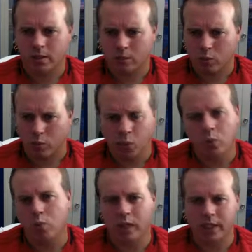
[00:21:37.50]
We're
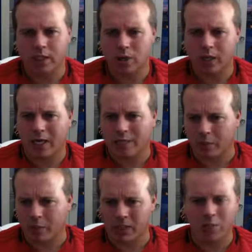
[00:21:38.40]
1-1 against Newcastle. He
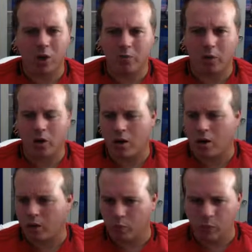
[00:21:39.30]
brings Pogba
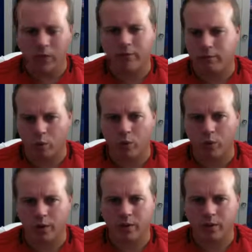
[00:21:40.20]
on. We win
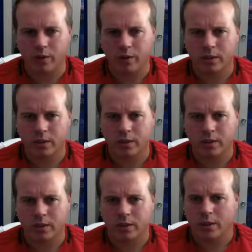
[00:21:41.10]
4-1.
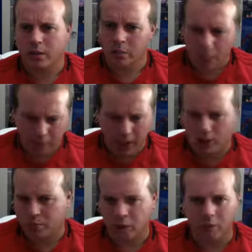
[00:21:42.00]

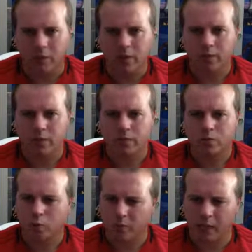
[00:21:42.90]
Benches Pogba.
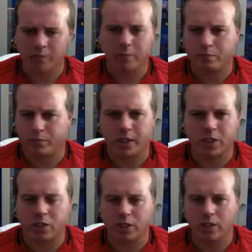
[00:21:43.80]
We're playing
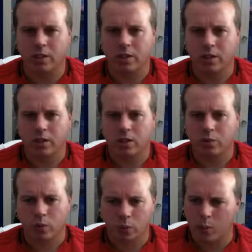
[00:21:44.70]
PSG.
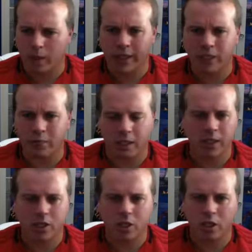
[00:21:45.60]
We're 1-1 against
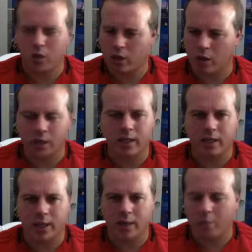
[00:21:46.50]
PSG. We're not winning the
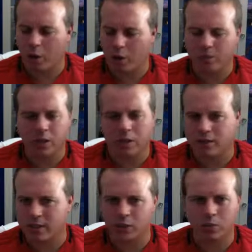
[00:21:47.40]
game. Pogba on,
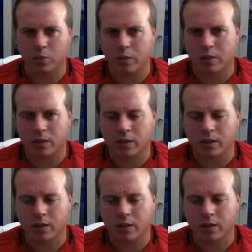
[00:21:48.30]
sets up the winner.